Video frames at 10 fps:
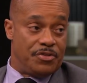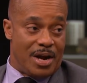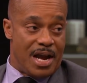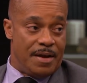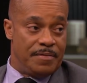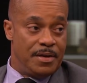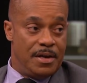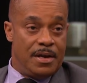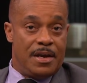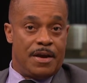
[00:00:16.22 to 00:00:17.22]
to drive.
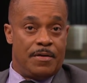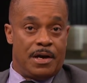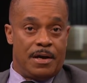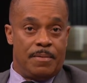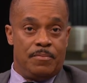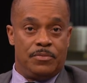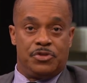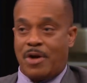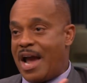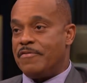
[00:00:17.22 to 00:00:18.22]
Yeah. Um,
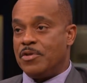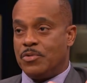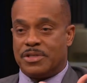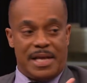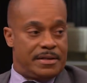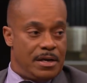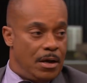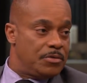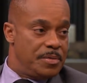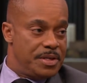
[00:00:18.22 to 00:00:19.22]
driving was like the
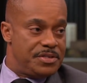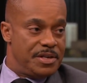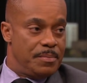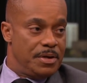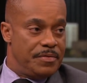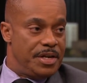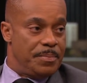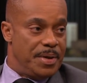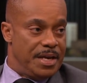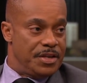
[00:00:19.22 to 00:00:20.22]
ultimate symbol of
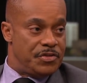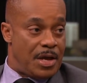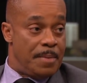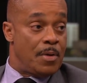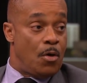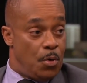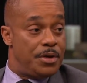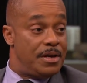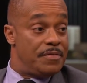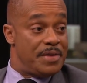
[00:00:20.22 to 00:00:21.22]
independence. Yeah. I'm old
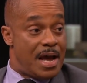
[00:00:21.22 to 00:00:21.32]
enough